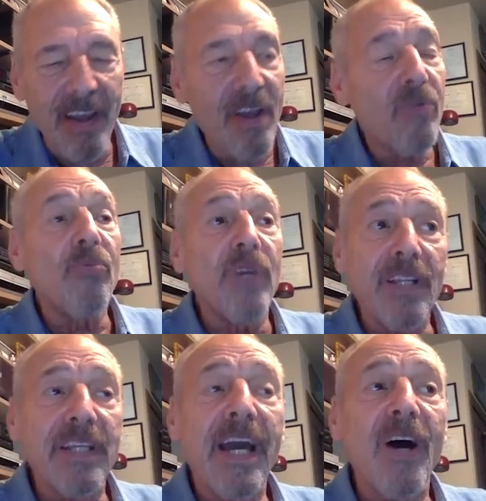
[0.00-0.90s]

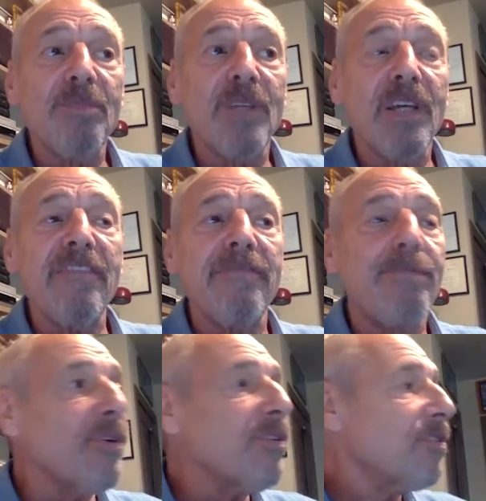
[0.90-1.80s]
really helped give
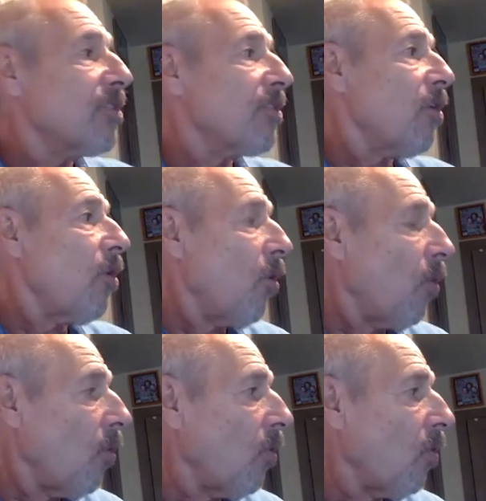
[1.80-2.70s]
birth to the
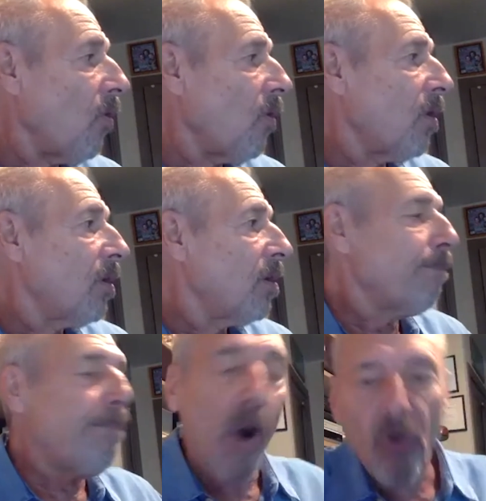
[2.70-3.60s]
whole
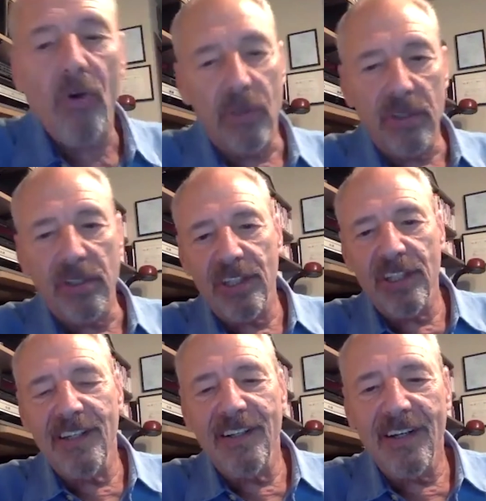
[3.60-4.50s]
pose
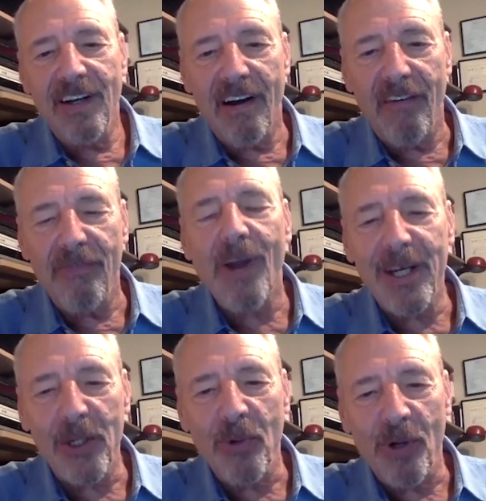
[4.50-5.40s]
of rock
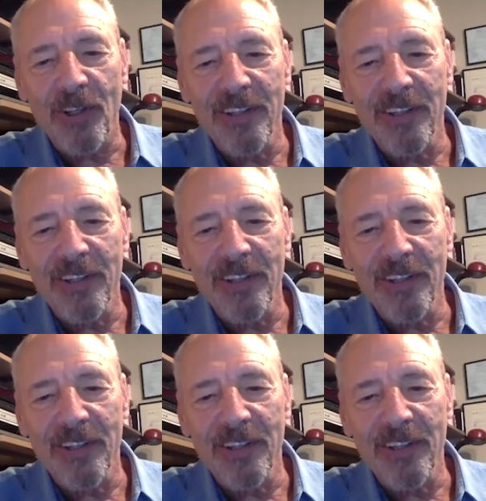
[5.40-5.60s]
and roll.